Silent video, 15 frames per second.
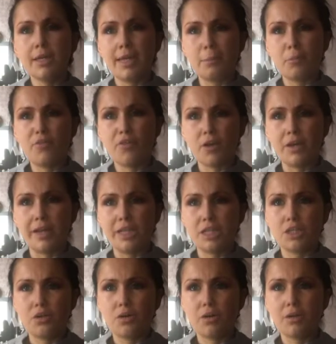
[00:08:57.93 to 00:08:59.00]
get my
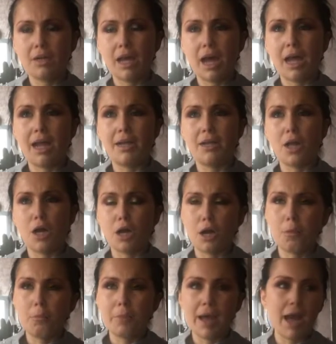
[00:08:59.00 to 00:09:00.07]
foundation on and I'll
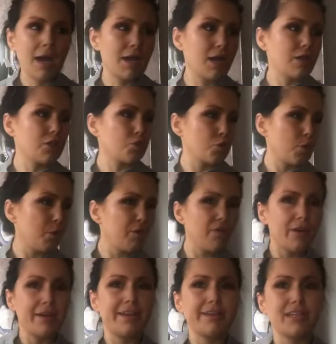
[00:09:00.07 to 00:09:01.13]
come back. I'll show you what
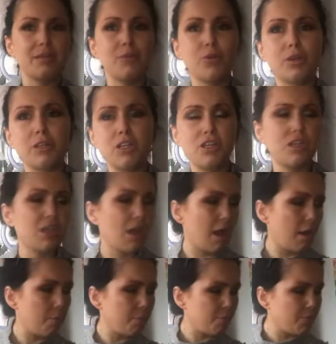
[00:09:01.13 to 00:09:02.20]
foundation I'm gonna use.
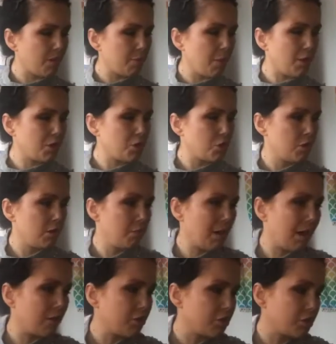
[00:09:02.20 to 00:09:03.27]
I'm not sure
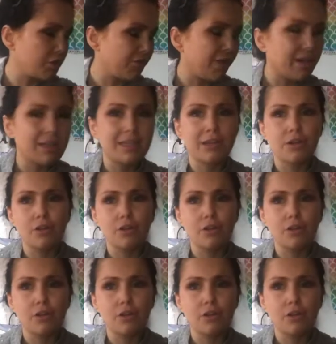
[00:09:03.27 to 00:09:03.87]
whether to use a Fenty